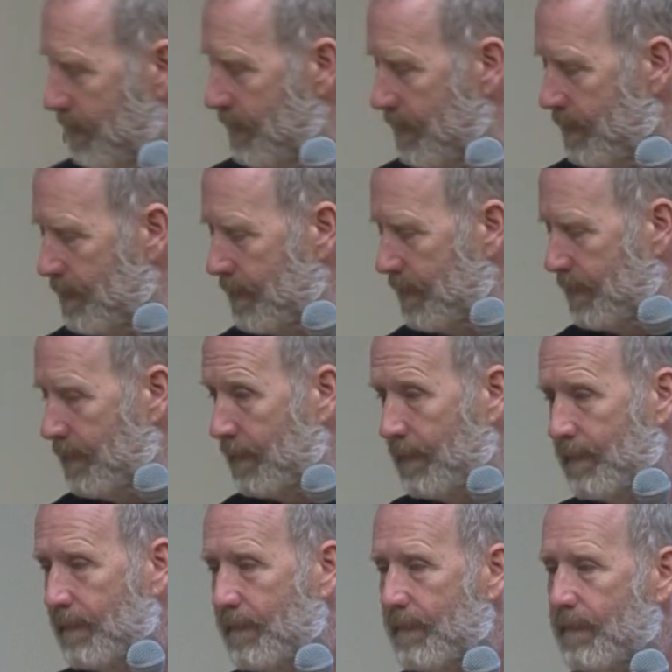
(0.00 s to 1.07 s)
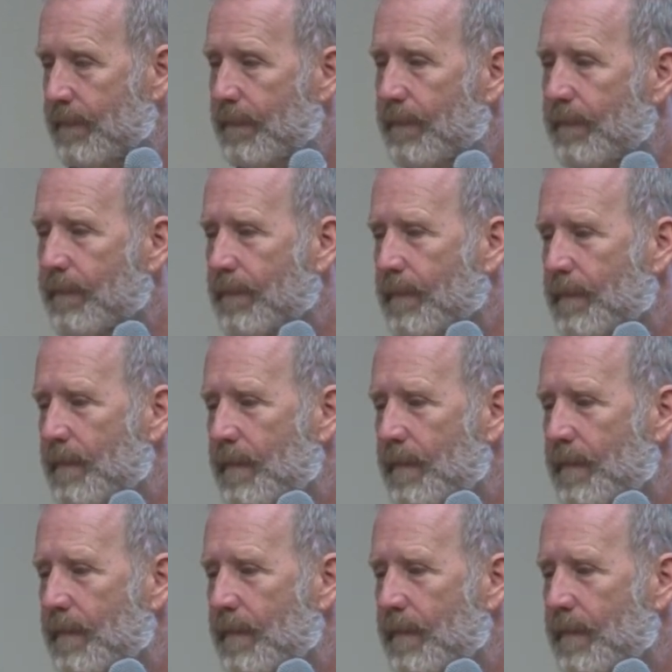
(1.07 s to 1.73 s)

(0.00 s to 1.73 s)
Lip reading: Nobody speaks.